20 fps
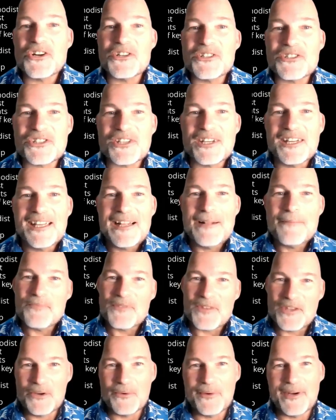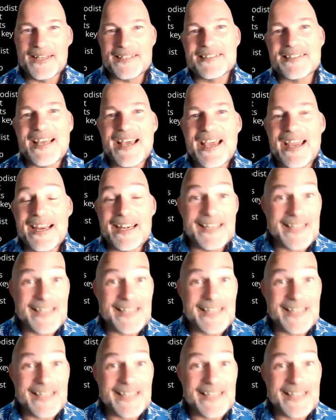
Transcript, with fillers: Church USA.